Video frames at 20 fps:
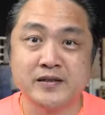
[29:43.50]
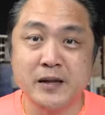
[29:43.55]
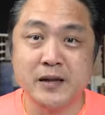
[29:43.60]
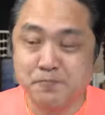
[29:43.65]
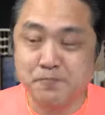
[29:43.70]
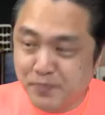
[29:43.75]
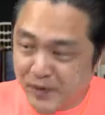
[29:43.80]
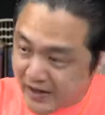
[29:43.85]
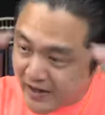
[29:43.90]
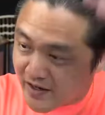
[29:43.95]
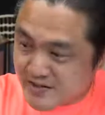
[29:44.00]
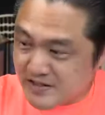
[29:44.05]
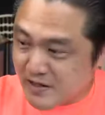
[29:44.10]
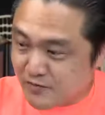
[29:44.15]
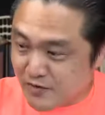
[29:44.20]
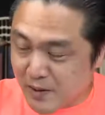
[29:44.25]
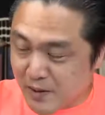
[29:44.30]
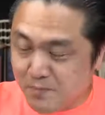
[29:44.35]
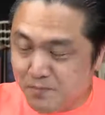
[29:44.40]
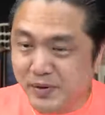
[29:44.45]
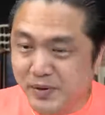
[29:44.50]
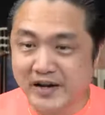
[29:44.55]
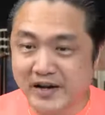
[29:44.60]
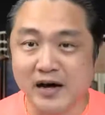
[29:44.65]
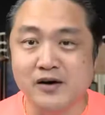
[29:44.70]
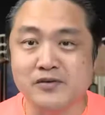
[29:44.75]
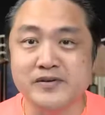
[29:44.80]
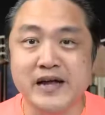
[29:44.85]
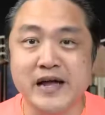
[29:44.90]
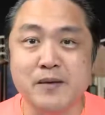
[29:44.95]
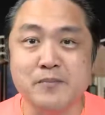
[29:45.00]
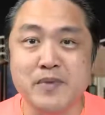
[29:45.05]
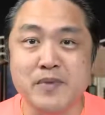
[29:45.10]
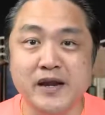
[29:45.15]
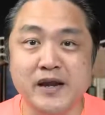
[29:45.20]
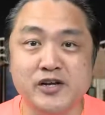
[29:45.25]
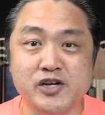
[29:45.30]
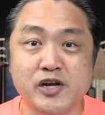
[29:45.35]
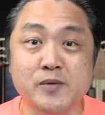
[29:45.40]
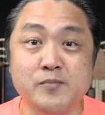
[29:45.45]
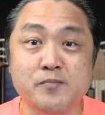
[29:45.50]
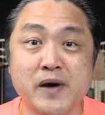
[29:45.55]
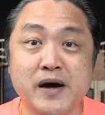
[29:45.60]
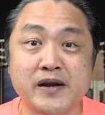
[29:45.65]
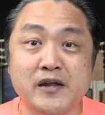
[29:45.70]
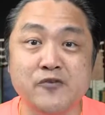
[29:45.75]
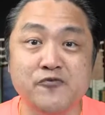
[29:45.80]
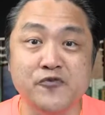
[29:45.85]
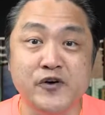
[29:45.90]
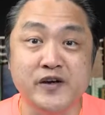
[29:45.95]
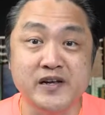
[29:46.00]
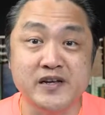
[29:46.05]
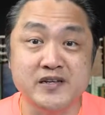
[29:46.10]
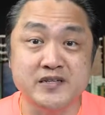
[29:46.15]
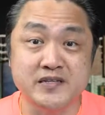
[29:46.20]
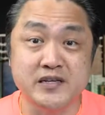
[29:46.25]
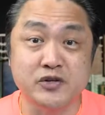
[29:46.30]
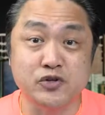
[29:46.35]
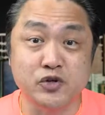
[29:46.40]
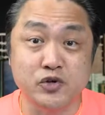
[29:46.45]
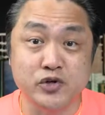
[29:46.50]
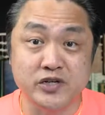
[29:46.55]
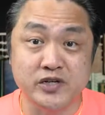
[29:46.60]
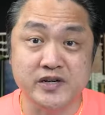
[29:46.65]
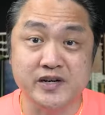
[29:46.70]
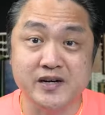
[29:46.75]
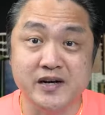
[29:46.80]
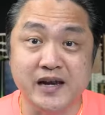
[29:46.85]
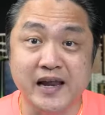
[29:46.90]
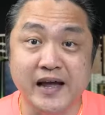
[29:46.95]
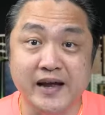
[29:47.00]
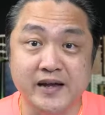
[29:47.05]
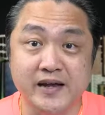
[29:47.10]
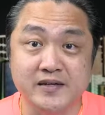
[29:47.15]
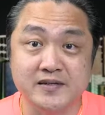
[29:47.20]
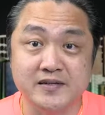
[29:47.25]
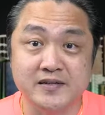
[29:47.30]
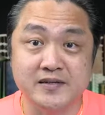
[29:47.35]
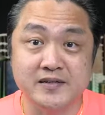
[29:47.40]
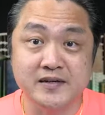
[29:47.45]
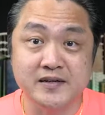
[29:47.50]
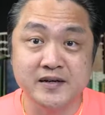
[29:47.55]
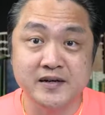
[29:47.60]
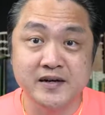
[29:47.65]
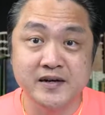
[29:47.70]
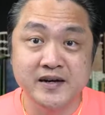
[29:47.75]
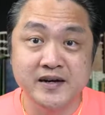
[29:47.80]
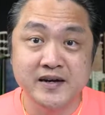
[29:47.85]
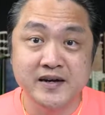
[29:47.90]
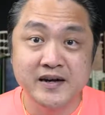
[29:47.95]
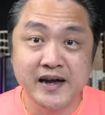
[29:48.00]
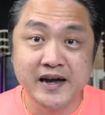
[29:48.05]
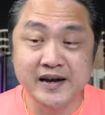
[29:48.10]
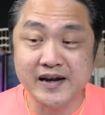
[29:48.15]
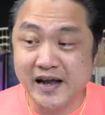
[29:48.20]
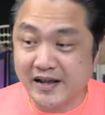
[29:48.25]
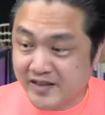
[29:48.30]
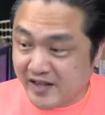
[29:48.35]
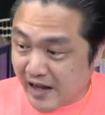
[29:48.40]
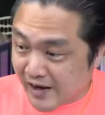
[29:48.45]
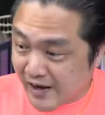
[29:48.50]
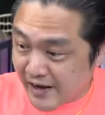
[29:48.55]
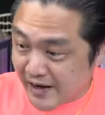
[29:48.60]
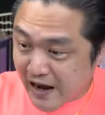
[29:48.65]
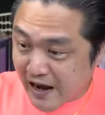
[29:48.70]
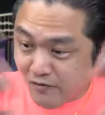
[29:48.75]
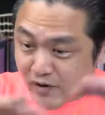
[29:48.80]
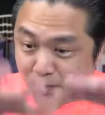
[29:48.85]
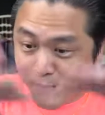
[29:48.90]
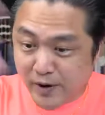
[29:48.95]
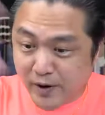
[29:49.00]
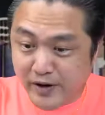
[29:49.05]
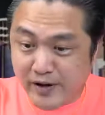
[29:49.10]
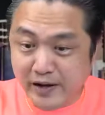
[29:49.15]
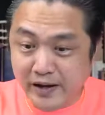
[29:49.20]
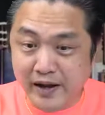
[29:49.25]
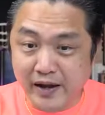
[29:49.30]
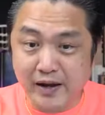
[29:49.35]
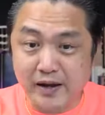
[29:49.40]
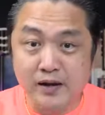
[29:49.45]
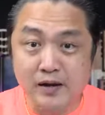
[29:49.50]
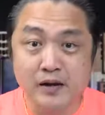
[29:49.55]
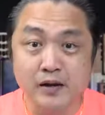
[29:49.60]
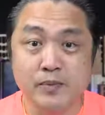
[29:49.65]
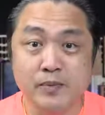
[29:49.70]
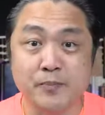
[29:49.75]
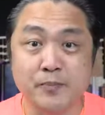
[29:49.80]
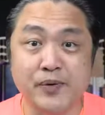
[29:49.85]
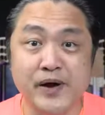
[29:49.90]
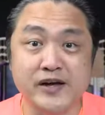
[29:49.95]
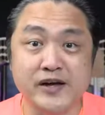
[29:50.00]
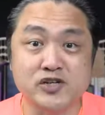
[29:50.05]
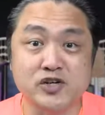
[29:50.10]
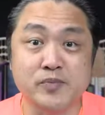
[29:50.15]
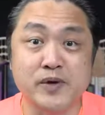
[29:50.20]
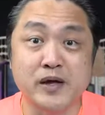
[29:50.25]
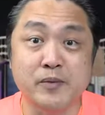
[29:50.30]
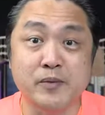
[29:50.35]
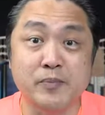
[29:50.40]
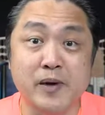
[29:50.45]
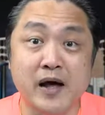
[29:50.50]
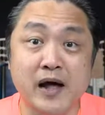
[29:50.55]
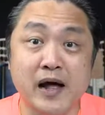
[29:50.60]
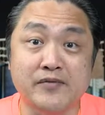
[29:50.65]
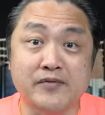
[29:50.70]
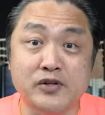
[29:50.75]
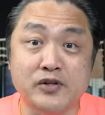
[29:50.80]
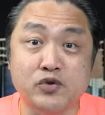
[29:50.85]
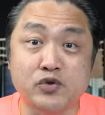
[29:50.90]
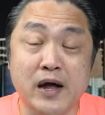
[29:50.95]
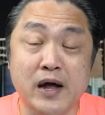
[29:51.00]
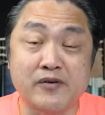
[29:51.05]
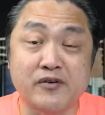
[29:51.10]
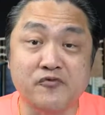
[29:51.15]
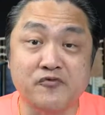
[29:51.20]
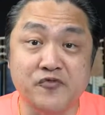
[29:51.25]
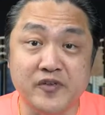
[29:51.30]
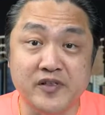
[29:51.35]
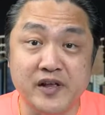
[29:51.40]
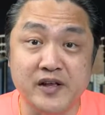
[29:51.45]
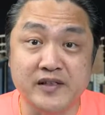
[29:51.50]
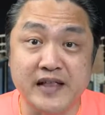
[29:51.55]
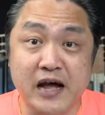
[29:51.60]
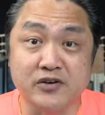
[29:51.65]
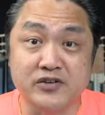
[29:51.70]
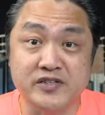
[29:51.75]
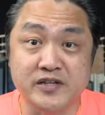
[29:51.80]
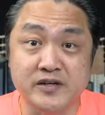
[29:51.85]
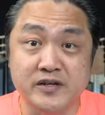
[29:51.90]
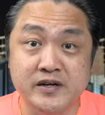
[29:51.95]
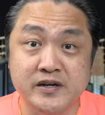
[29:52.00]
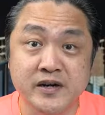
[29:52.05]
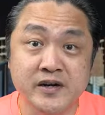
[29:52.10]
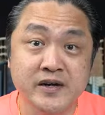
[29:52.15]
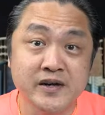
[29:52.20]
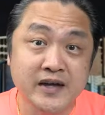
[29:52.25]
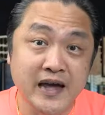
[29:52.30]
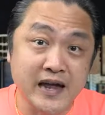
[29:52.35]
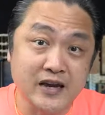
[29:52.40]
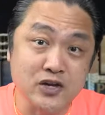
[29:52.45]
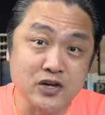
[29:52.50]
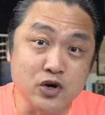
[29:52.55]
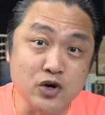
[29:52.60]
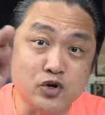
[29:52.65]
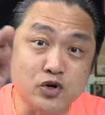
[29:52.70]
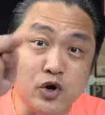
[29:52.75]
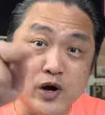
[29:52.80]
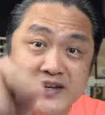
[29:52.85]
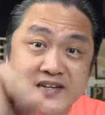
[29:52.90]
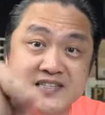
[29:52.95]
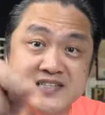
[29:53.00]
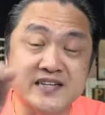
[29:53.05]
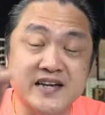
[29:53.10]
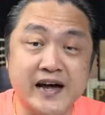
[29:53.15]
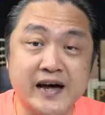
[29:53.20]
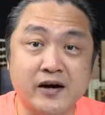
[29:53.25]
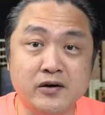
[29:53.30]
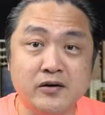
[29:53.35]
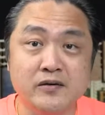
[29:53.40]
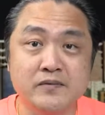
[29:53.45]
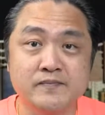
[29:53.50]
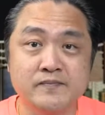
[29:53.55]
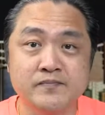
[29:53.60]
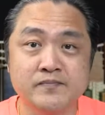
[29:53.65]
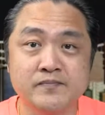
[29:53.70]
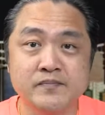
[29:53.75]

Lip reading: the biggest of the big out there managing money for institutional clients, and they're telling everybody, hey, the price should be about 100 to 150,000. And you go and sell,